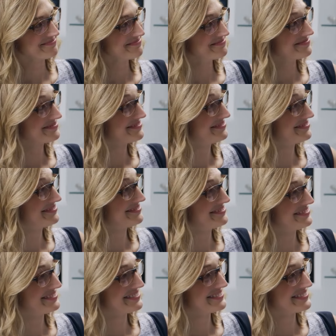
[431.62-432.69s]

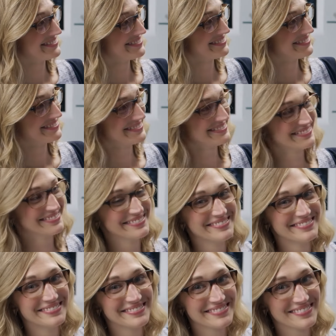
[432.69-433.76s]

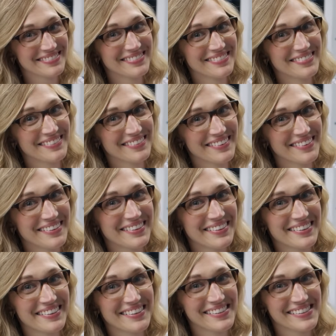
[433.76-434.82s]

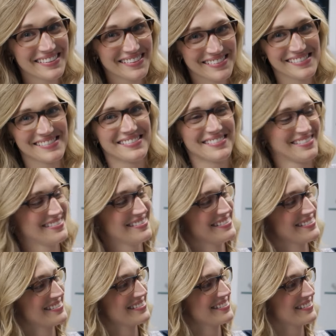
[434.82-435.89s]

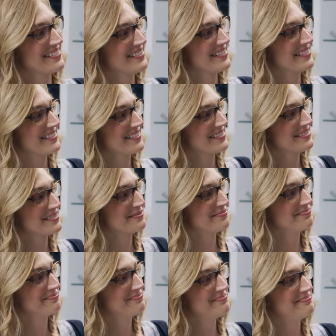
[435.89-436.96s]

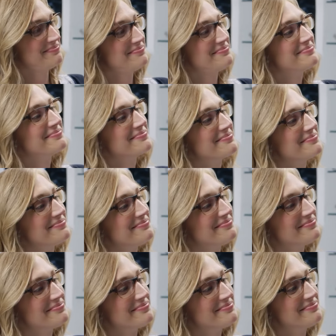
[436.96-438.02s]

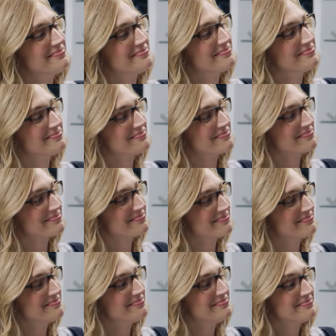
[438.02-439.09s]

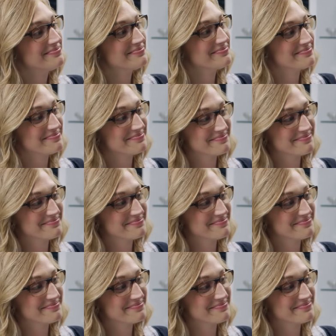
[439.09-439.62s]
No words are spoken by the person on screen.